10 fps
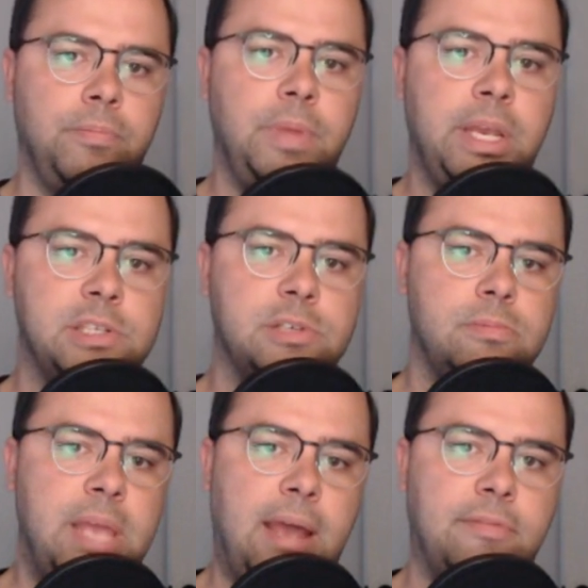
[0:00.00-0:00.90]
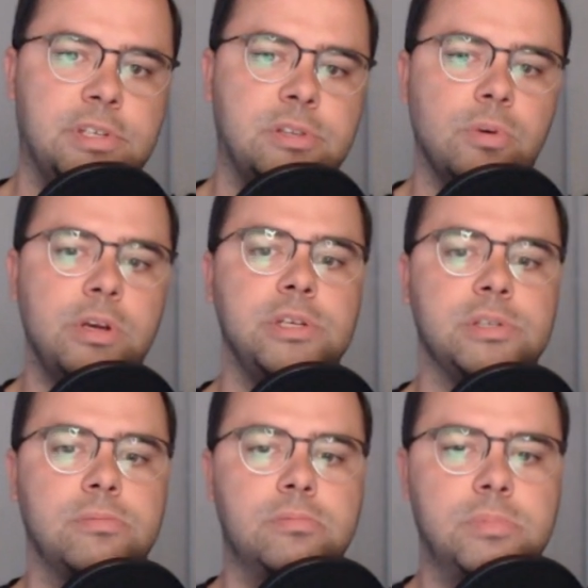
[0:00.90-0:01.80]
hits half his threes,
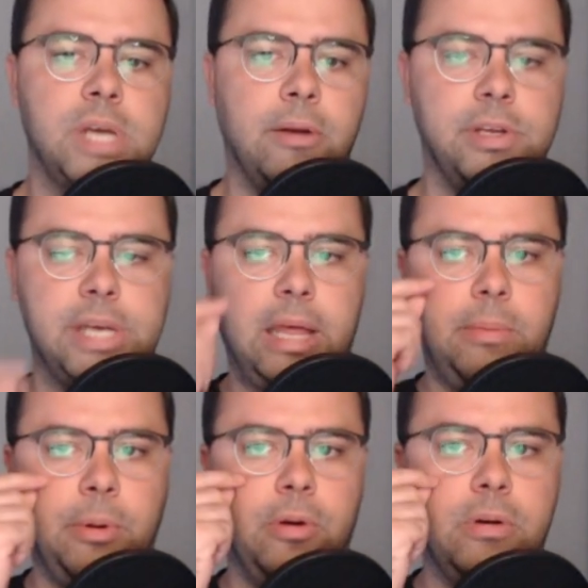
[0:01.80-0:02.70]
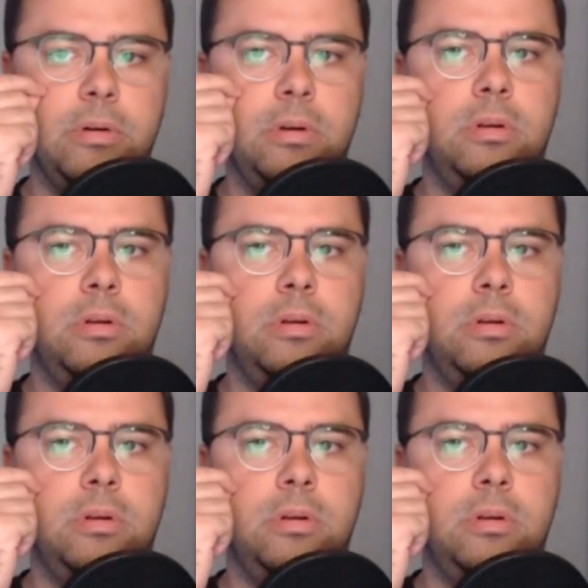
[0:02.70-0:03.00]
Tyrese Halliburton.